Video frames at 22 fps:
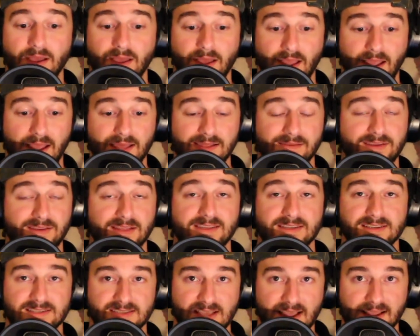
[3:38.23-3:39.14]
and they've got
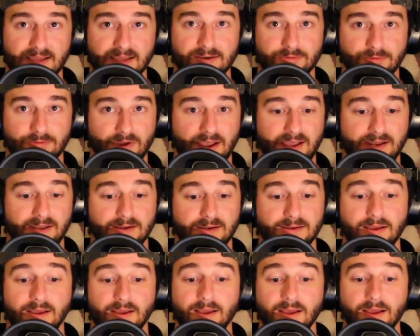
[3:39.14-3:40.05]
the
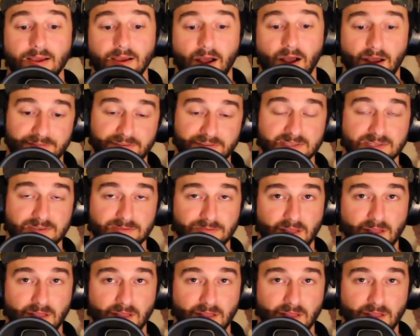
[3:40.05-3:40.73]
second-rated offensive